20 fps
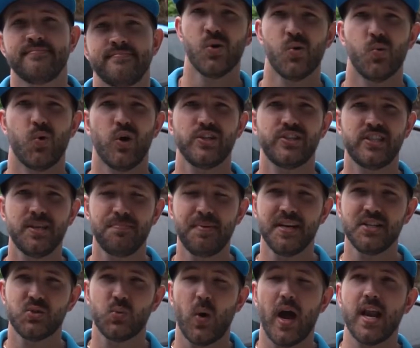What's the
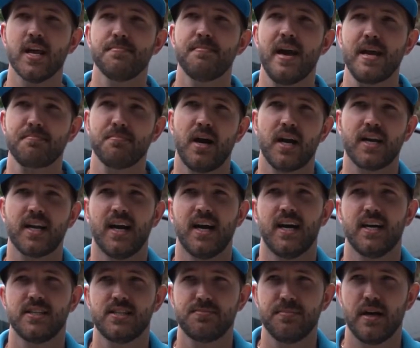best way to make my
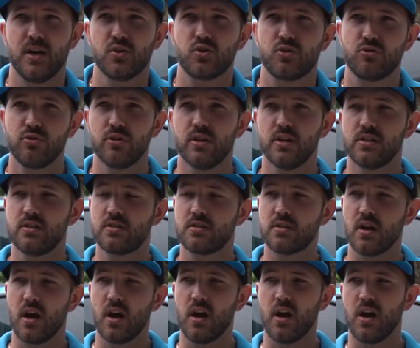car smell good?
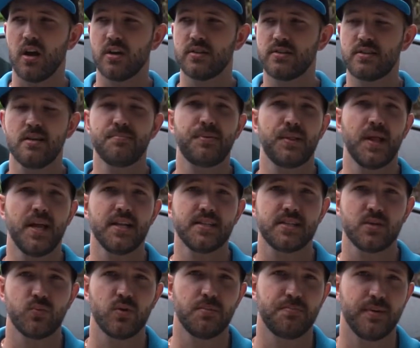So simple
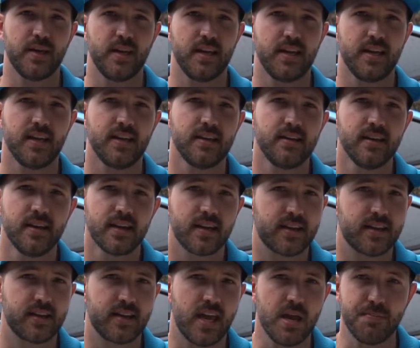answer would be
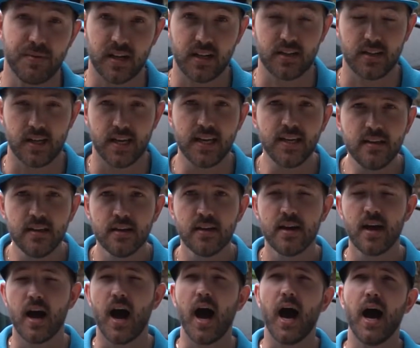keep it clean.
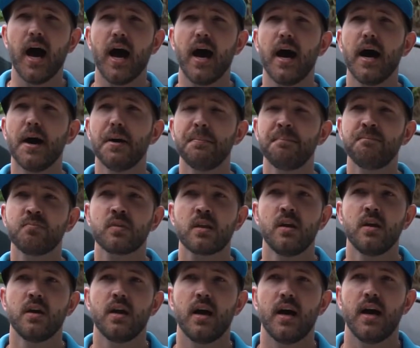
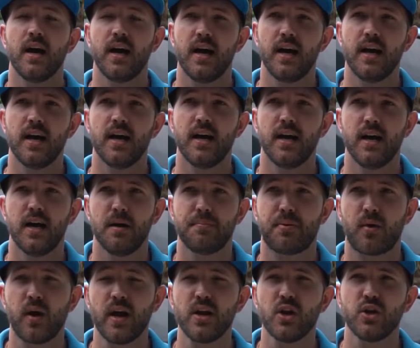
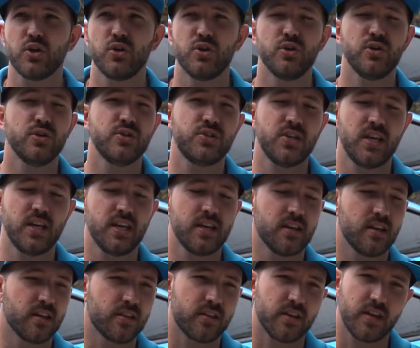Probably not using
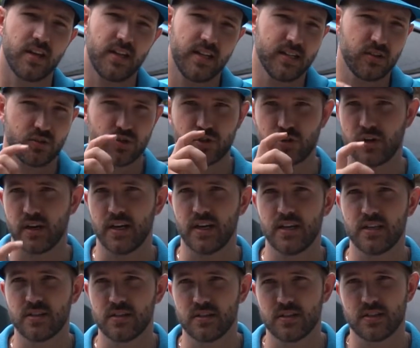the little
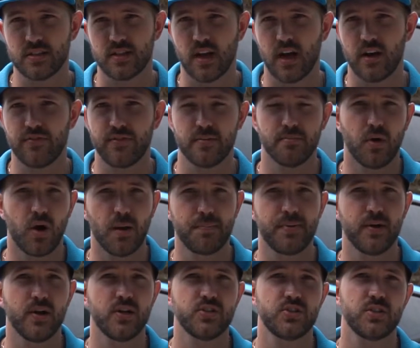trees and stuff in my
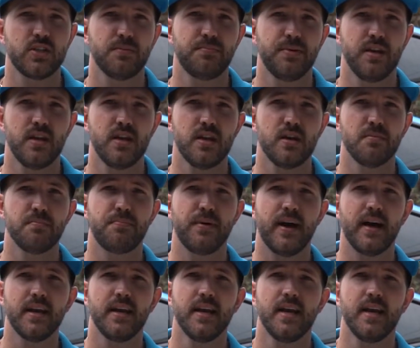personal opinion, but